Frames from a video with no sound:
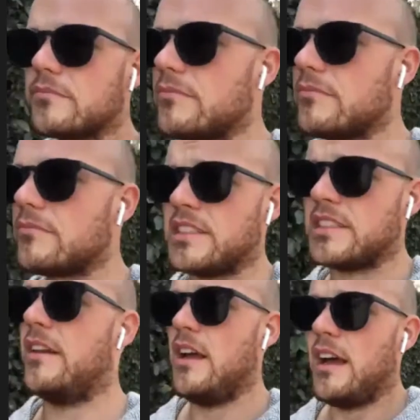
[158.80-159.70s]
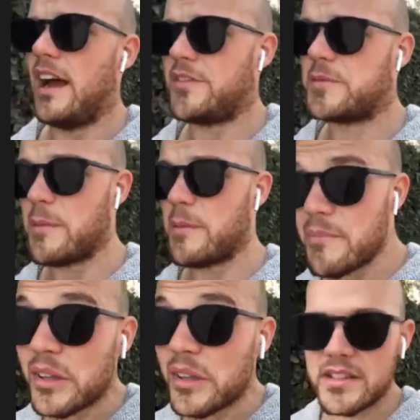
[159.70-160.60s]
I've spent
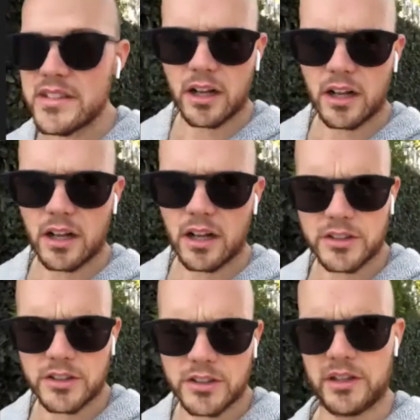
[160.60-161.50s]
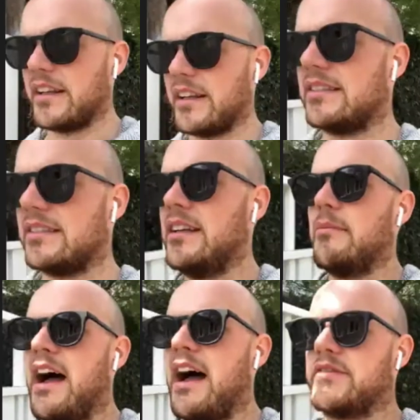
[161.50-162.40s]
millions of dollars on building an audience in the
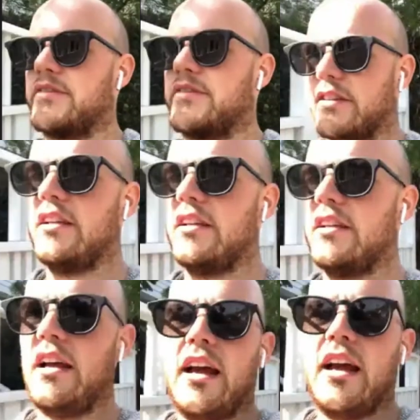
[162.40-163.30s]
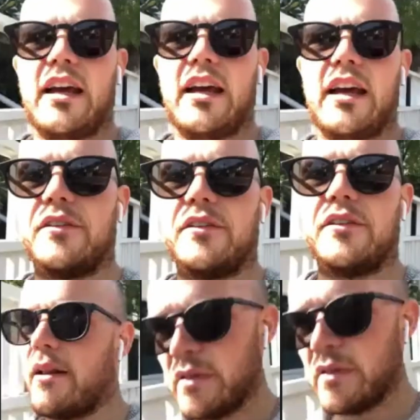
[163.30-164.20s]
past few years. And I've spent
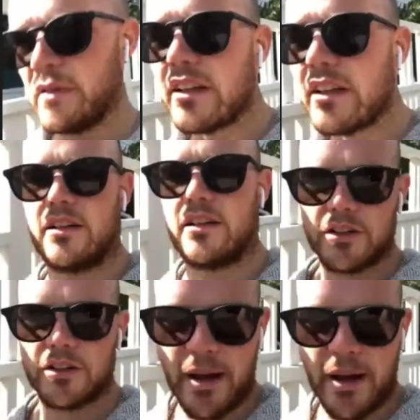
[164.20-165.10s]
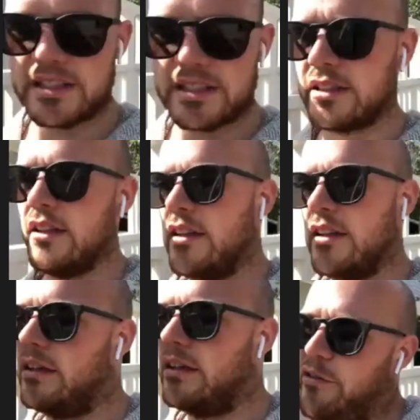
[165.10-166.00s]
millions of dollars in the past,
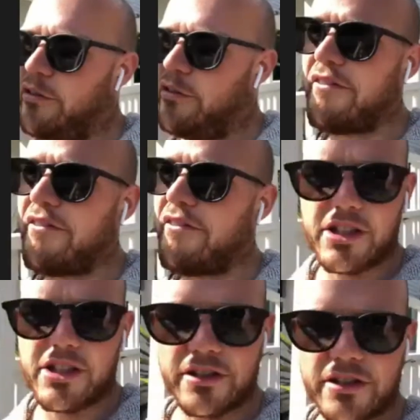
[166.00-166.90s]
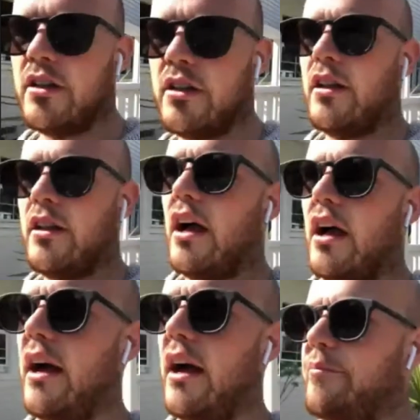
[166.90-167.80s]
5 years, 6 years.
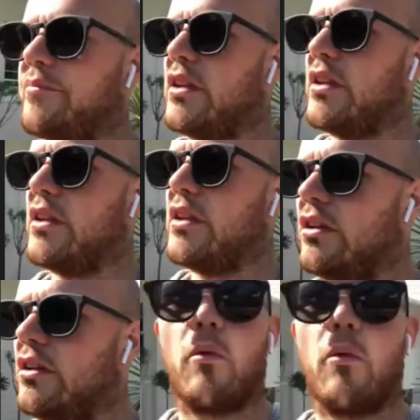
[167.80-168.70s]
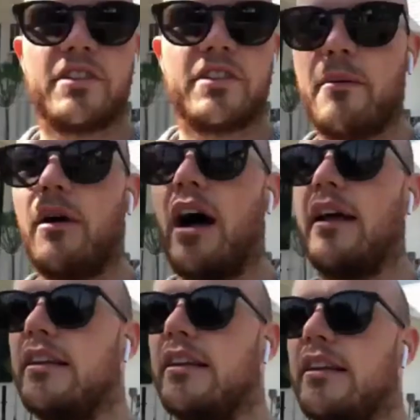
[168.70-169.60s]
I remember one time I
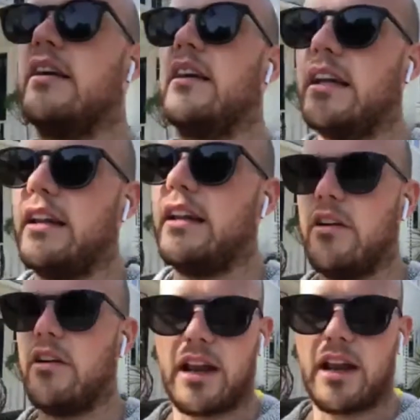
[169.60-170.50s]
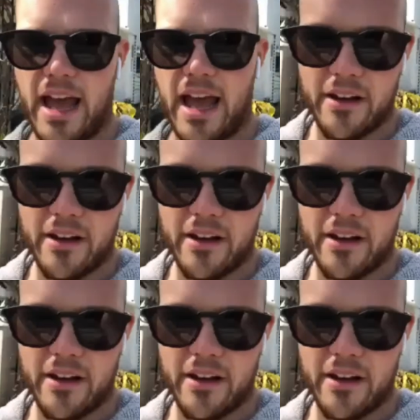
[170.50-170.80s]
did, in a year and a half,